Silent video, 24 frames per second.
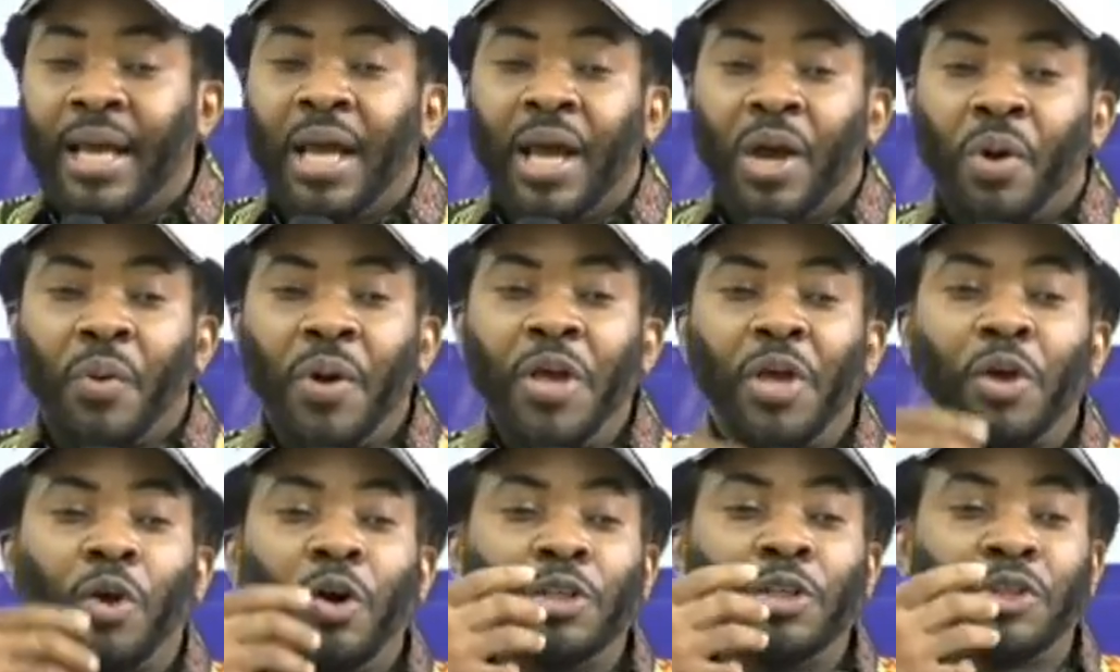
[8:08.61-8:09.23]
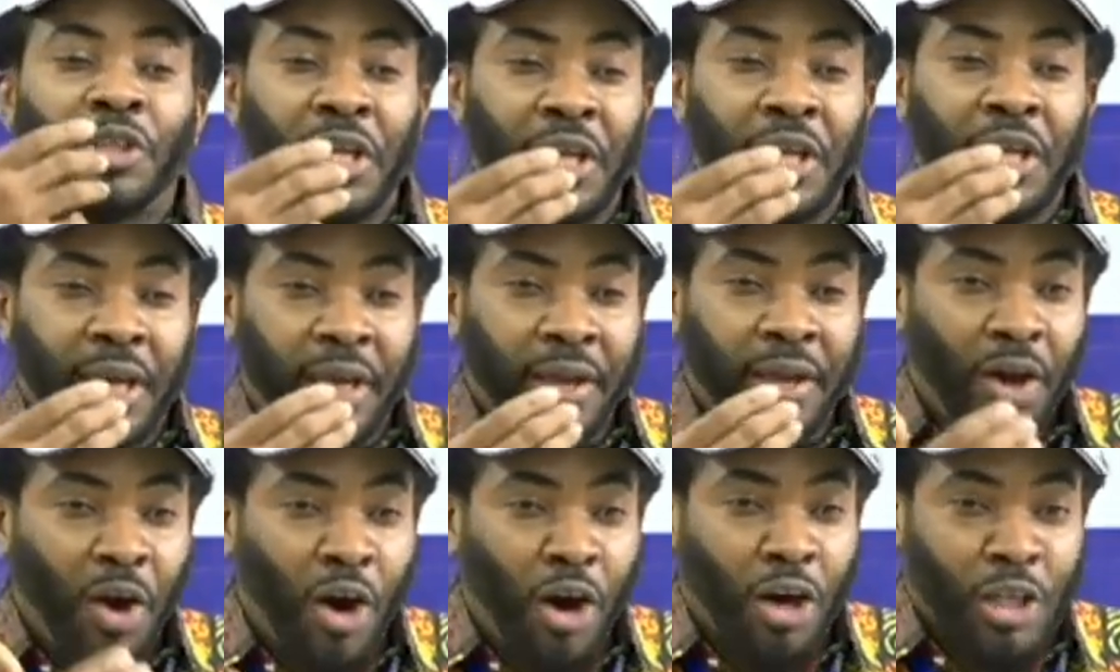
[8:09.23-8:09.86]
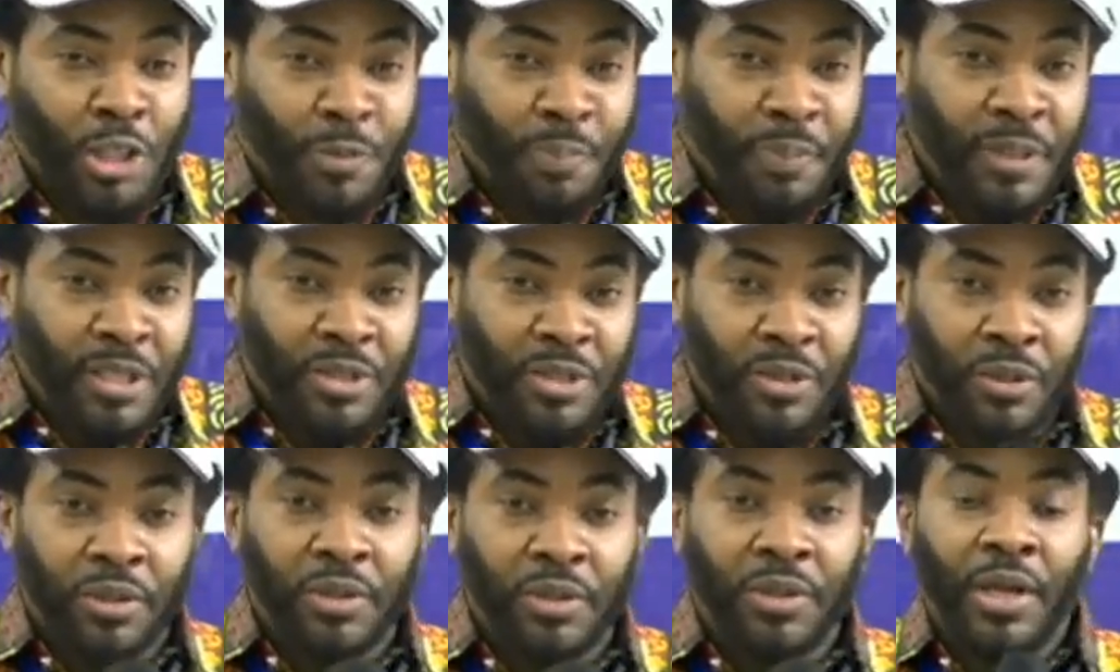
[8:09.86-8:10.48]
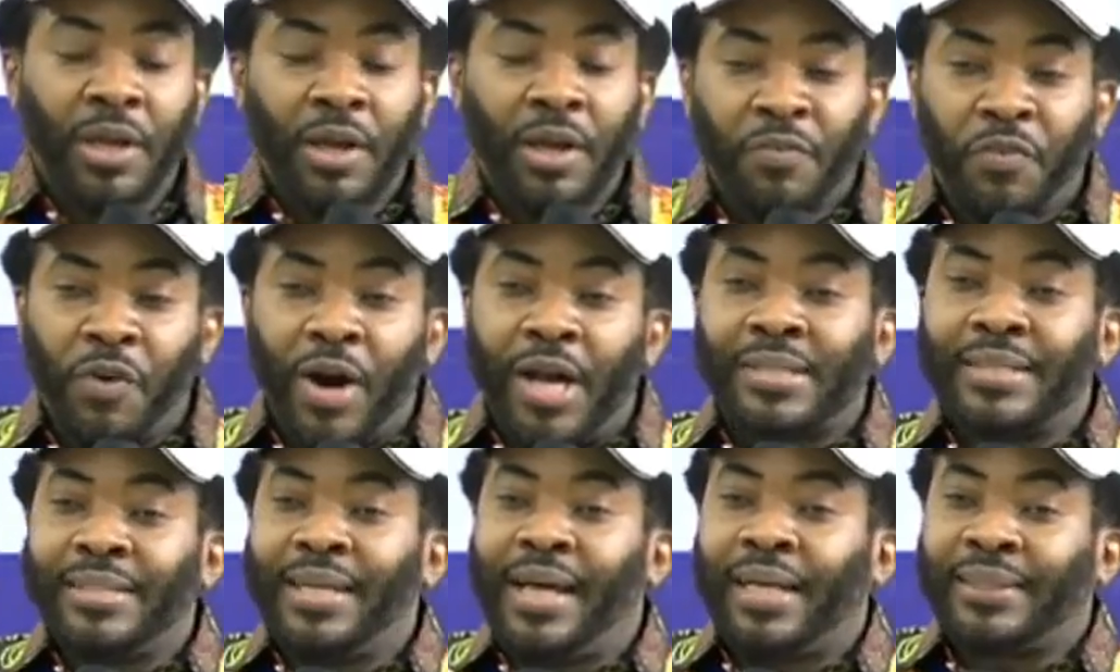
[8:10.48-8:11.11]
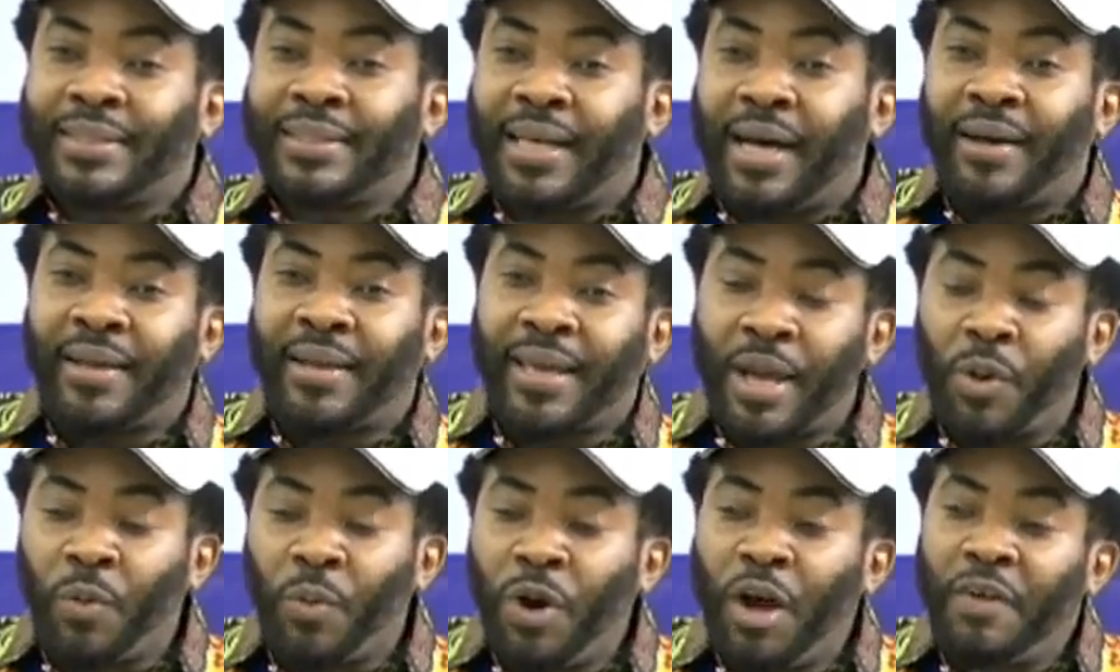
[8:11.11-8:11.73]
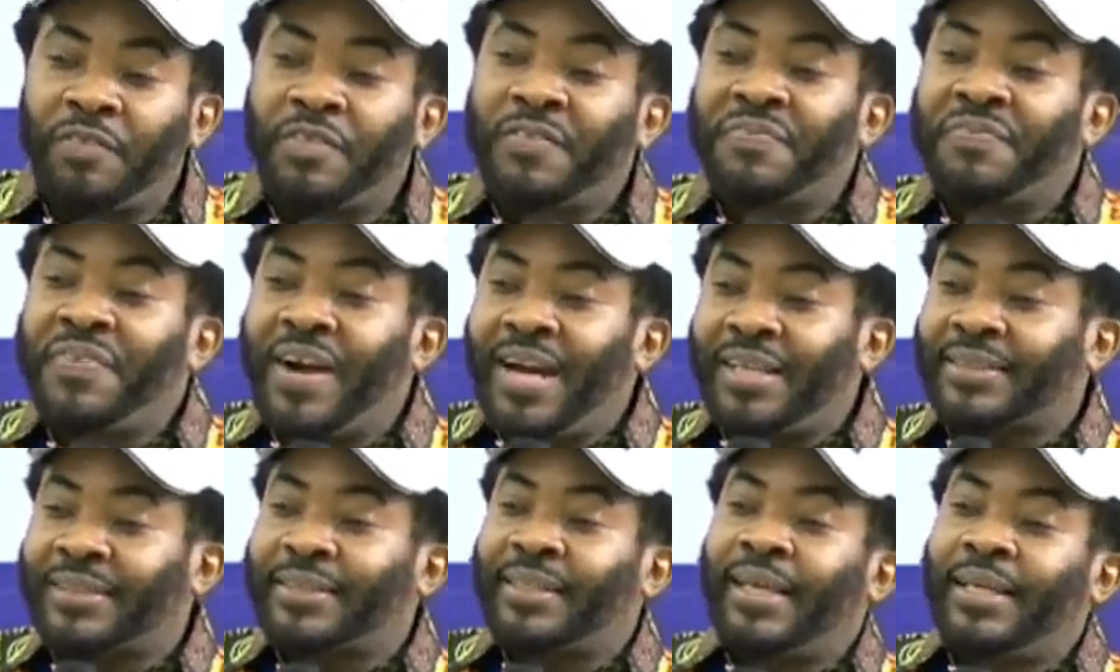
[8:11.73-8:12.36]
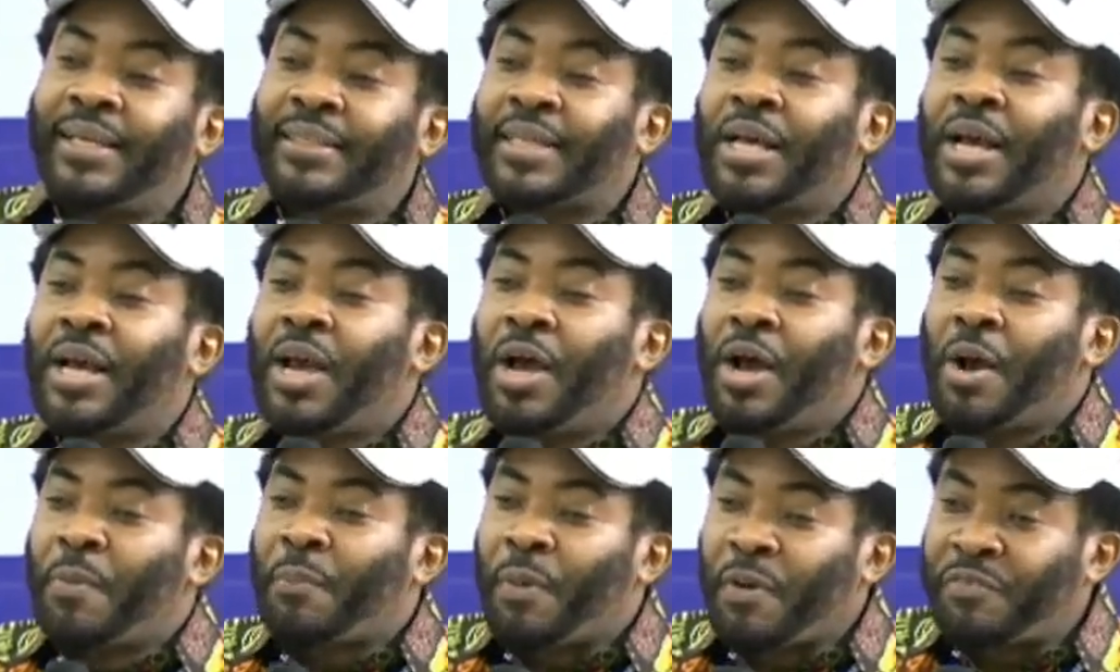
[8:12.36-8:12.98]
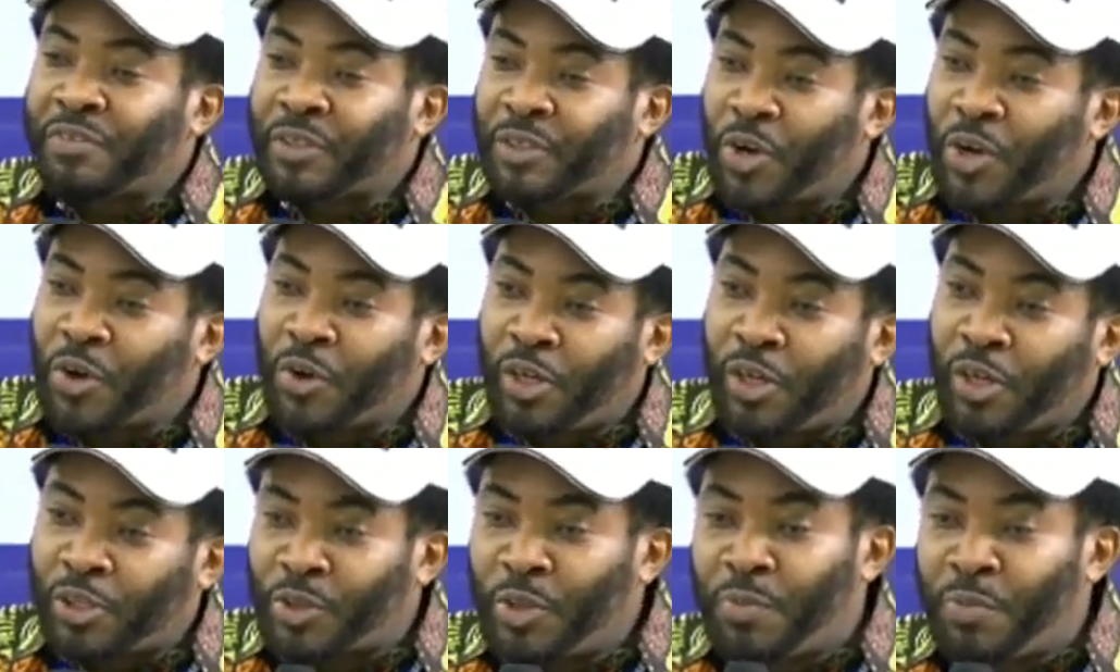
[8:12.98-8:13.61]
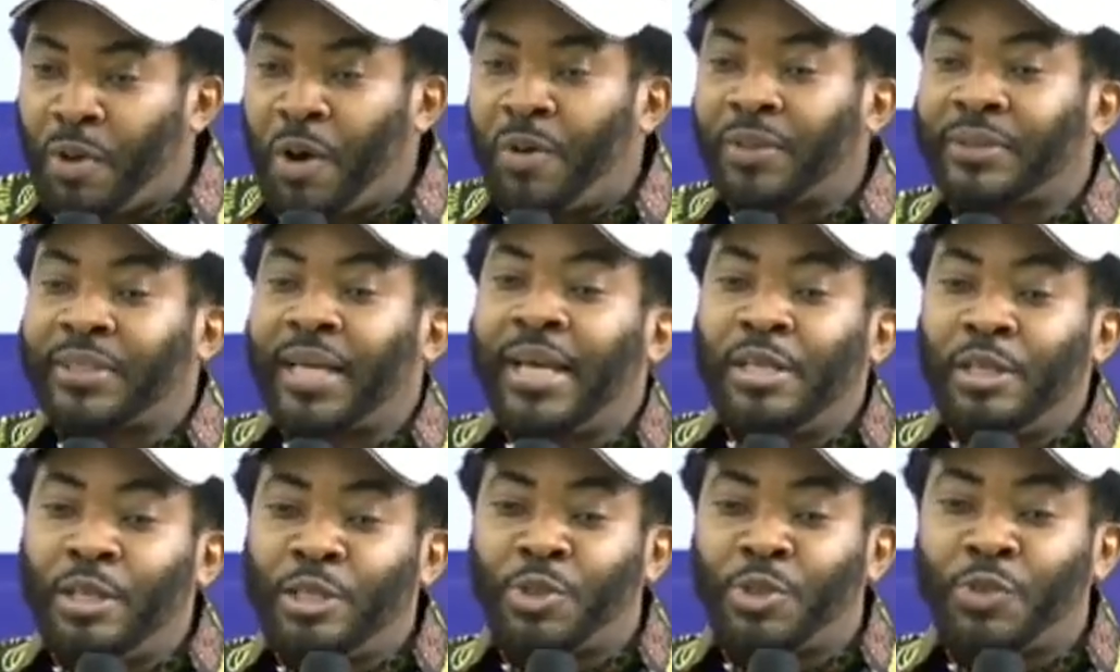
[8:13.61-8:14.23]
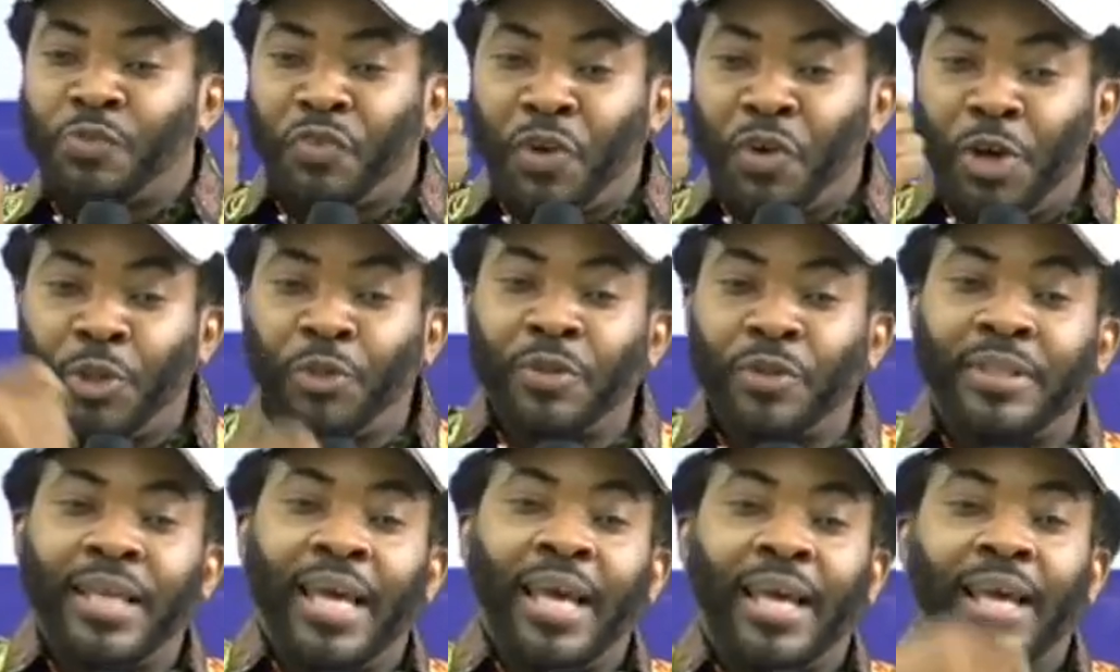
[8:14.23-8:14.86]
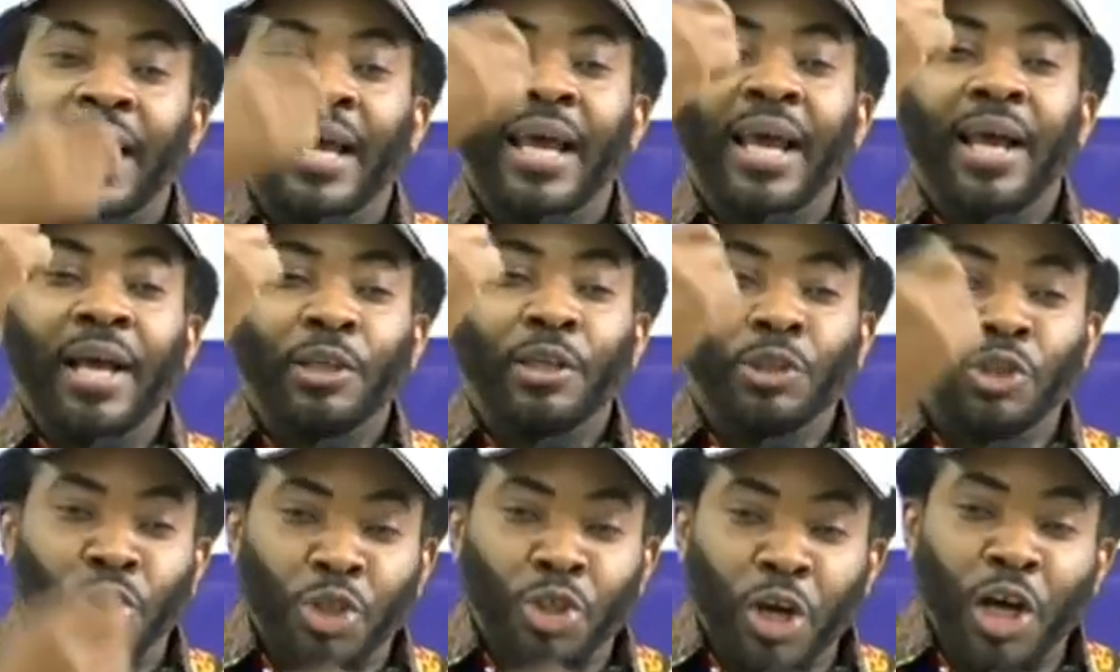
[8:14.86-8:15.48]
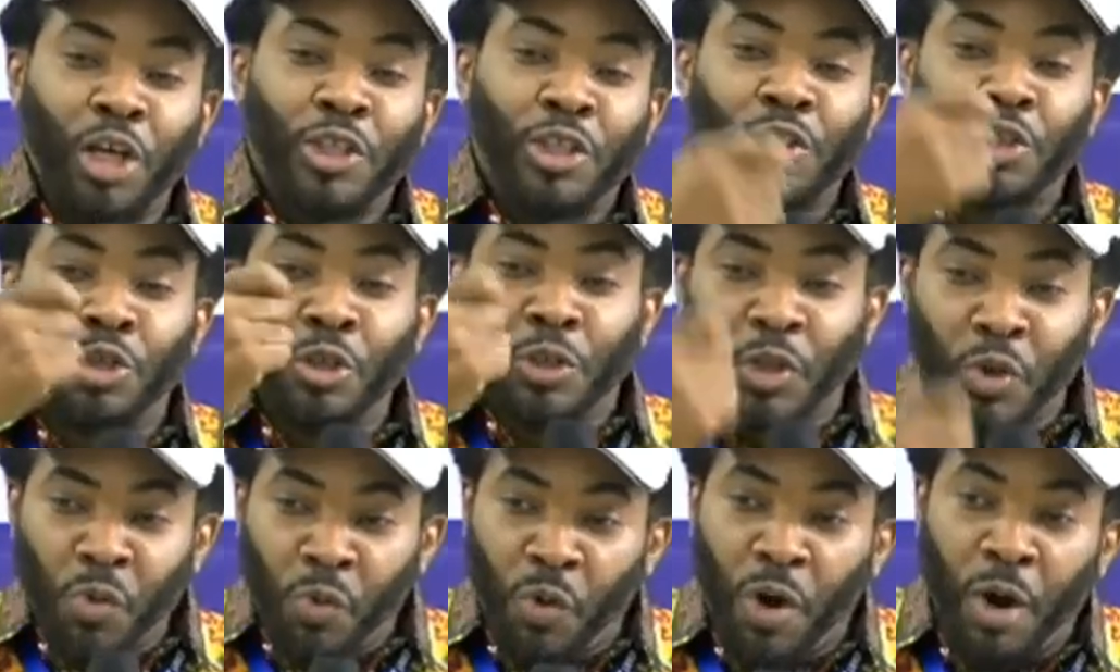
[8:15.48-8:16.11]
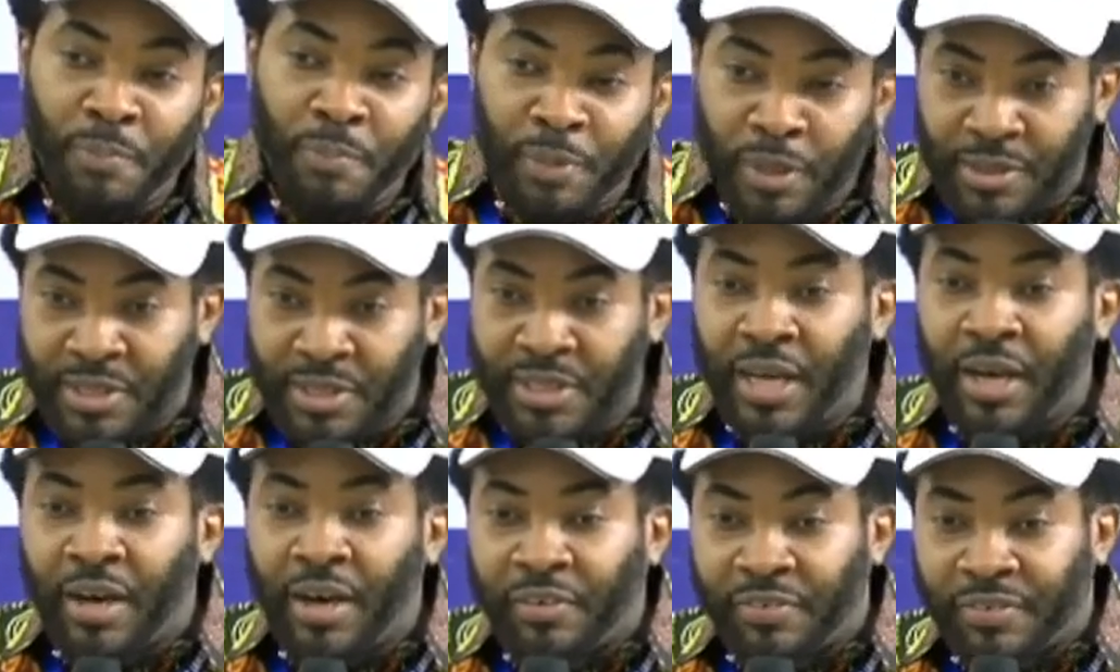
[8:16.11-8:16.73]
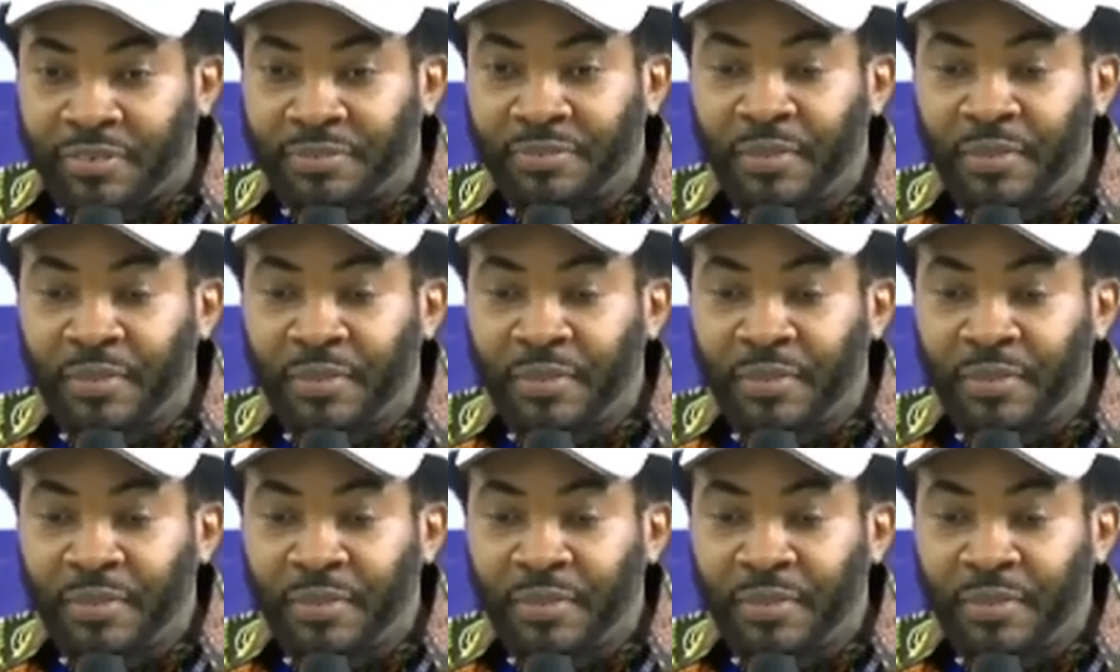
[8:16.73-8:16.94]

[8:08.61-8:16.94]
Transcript: when you go to the hospital for antenatal care, one of the first things Professor Augustine will tell you is for you to take drugs to deworm yourself.